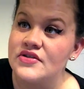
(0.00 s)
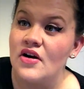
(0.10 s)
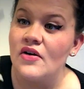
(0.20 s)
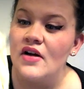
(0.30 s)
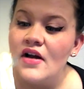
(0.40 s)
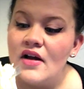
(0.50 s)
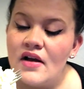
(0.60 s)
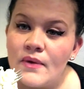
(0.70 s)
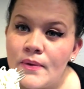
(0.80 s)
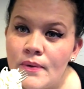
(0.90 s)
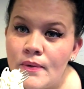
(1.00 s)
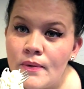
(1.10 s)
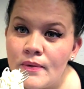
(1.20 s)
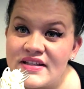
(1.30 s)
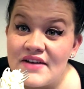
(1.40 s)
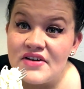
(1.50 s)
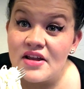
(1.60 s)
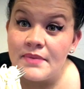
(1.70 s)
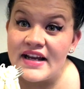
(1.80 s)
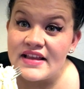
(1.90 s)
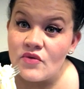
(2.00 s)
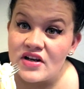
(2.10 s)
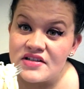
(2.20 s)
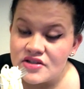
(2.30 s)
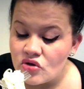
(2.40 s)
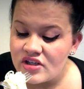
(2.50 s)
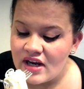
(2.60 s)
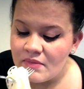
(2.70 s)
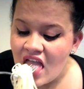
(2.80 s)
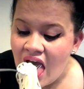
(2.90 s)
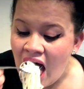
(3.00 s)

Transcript: so let's have another bite, then we'll get to story time.